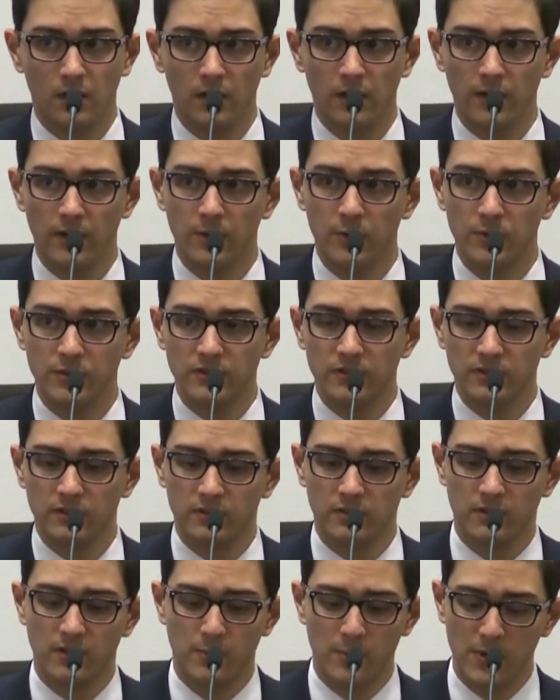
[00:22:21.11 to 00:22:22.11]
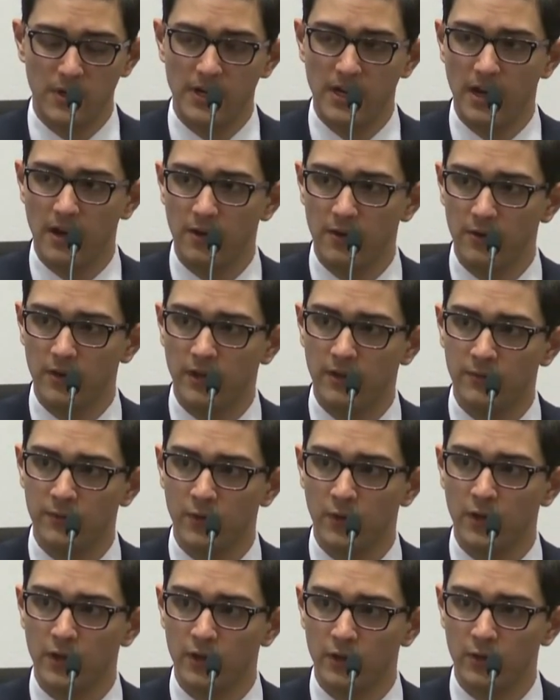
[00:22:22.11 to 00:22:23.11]
There was somebody out in
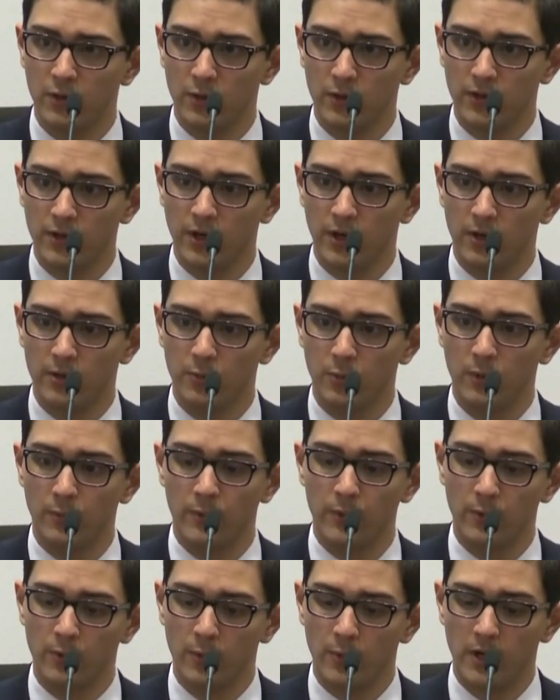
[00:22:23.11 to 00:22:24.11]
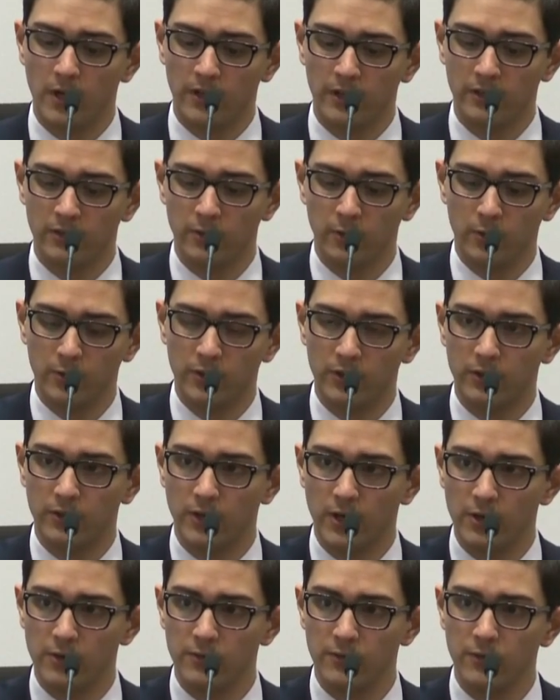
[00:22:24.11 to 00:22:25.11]
front of the courtyard when we were walking toward the
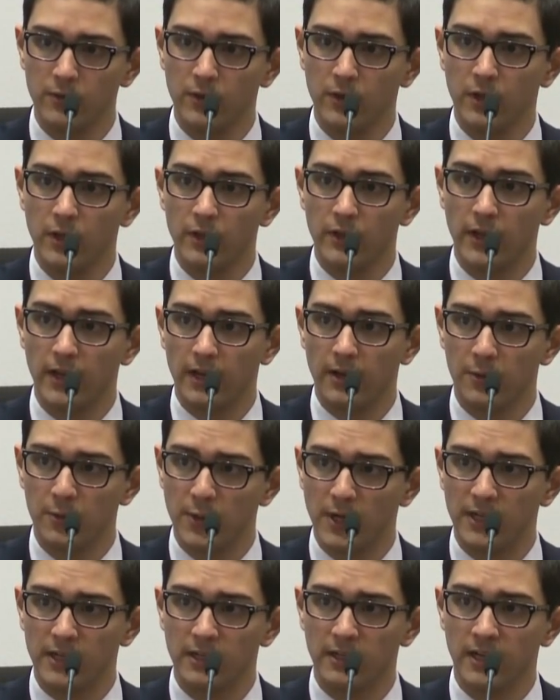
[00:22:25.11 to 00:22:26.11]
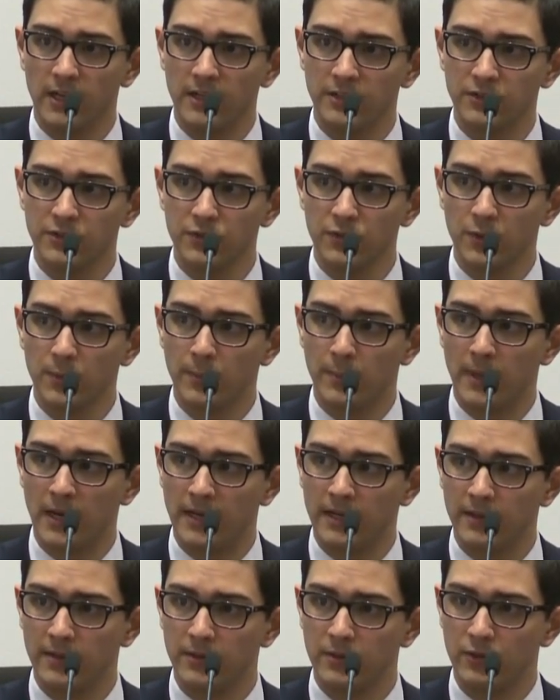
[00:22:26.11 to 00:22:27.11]
Grove that I recognized from
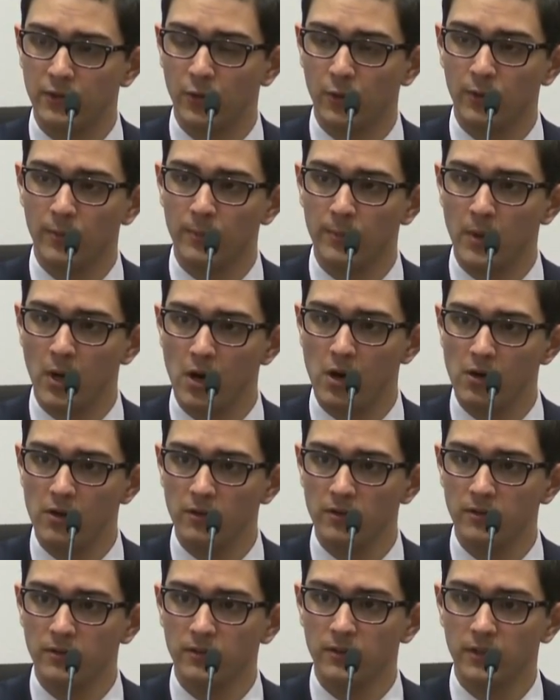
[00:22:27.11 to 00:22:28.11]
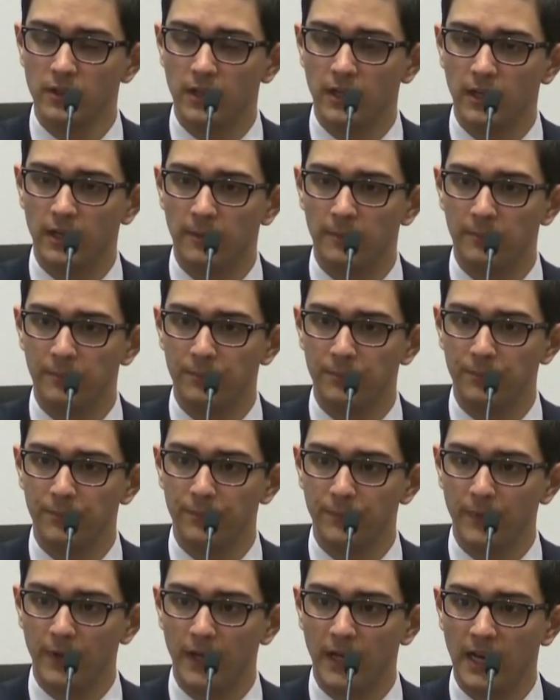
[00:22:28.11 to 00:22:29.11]
my dorm hall, and
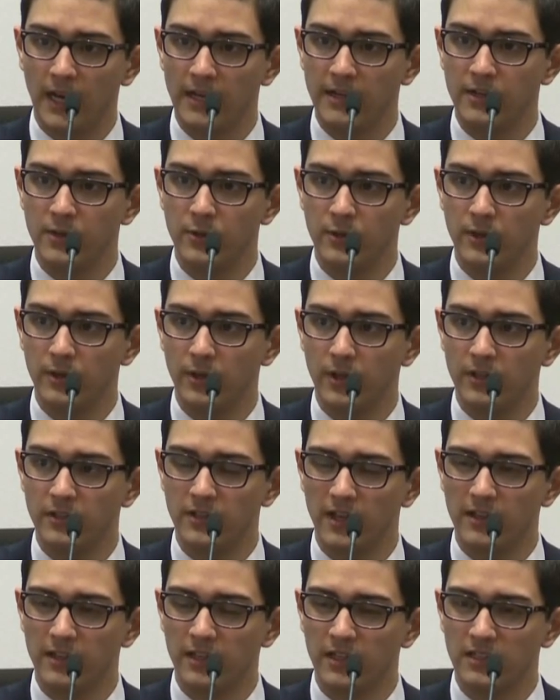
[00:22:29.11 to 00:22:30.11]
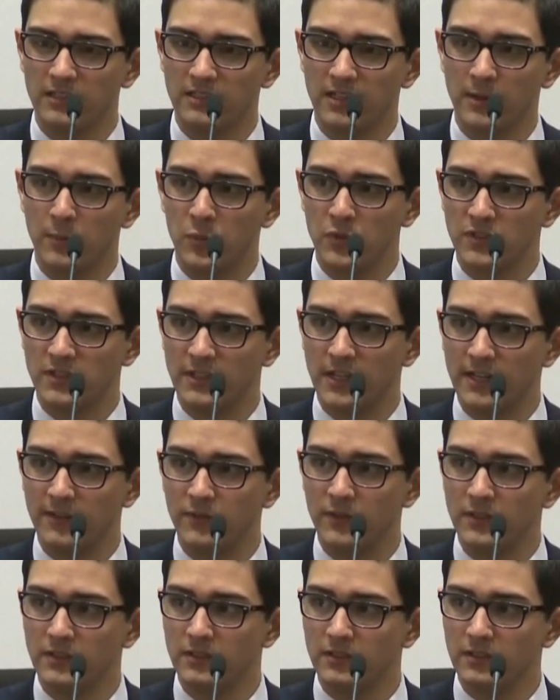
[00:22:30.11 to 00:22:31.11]
I knew I think his name was
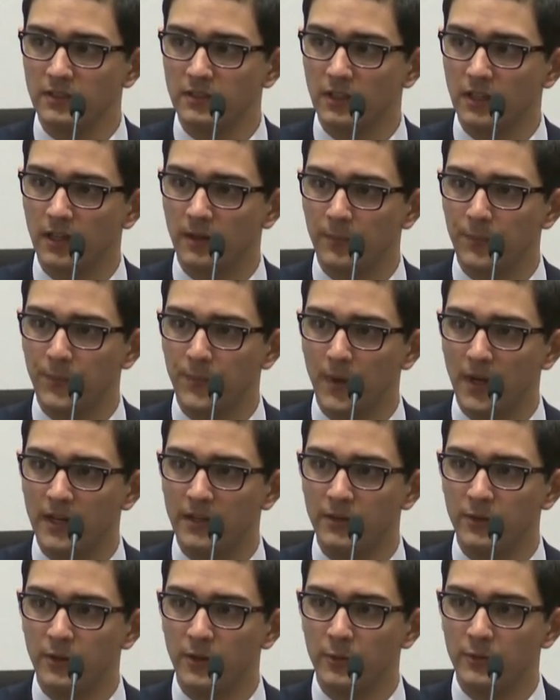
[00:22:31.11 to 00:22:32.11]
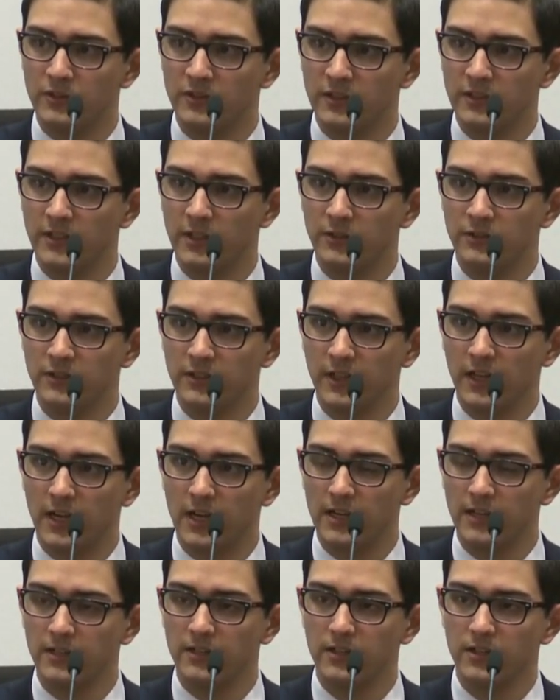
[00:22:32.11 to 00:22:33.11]
Davis. I knew he was a Delta
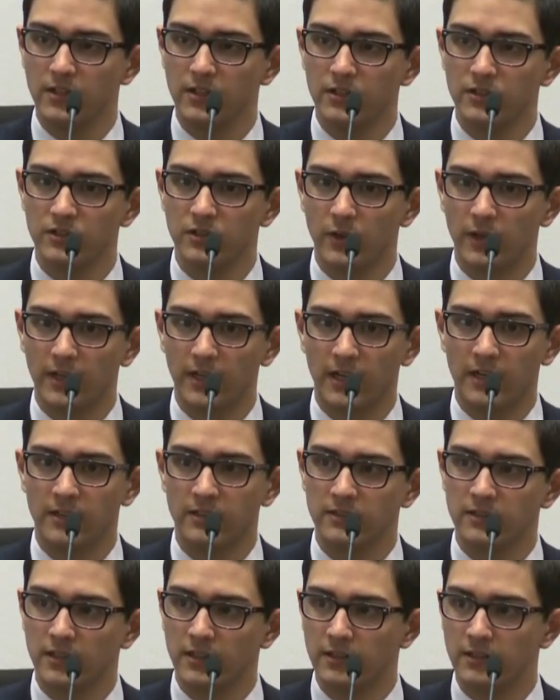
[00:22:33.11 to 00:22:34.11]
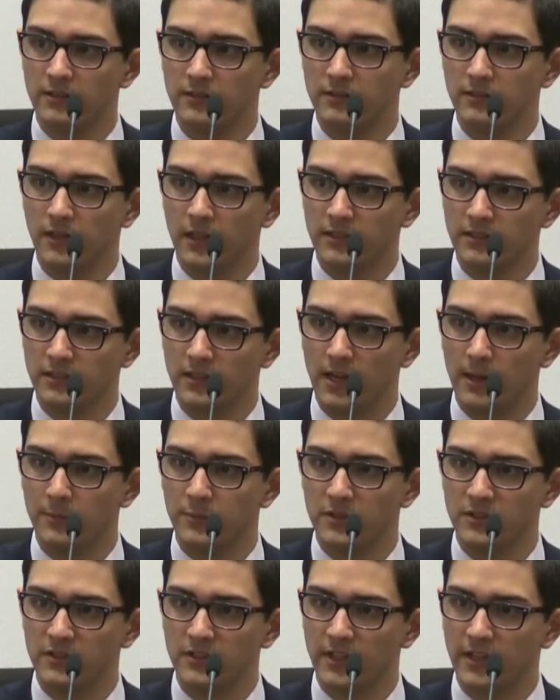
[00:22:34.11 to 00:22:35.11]
Chi, so I kind of I stopped
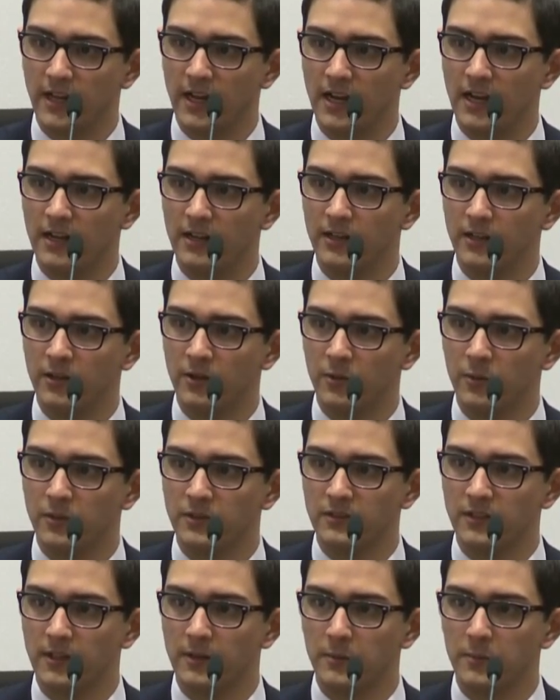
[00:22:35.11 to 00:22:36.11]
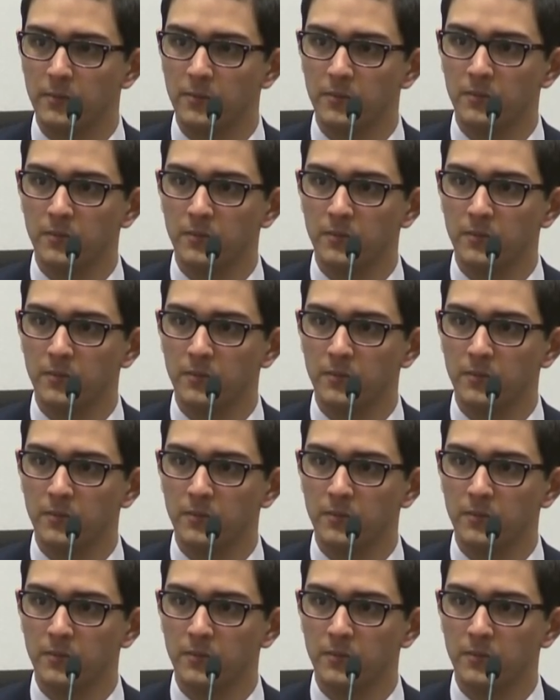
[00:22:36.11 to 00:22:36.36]
to say hi, what's up.